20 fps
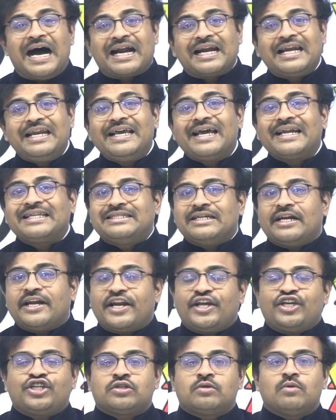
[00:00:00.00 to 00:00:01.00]
earlier
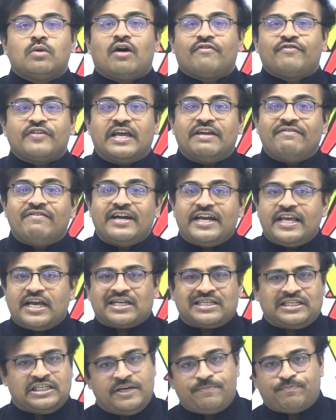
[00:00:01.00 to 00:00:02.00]
generation of
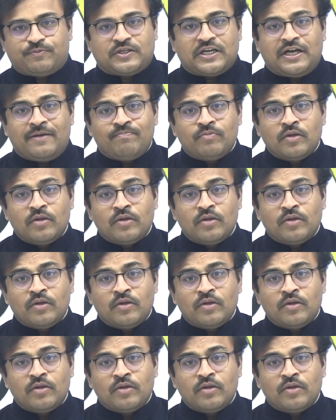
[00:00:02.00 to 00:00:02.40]
NVIDIA chips,